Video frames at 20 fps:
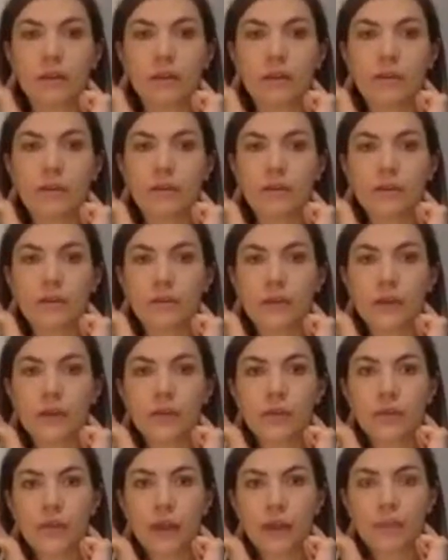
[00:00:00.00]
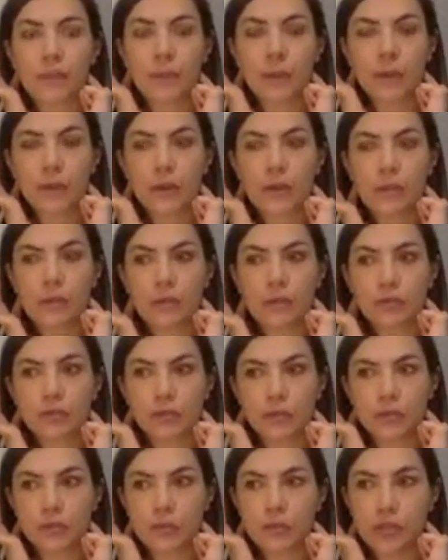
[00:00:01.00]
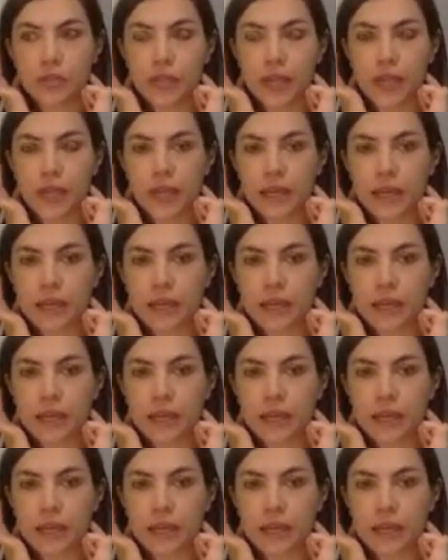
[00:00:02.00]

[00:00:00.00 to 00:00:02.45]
feel for that bony protrusion there,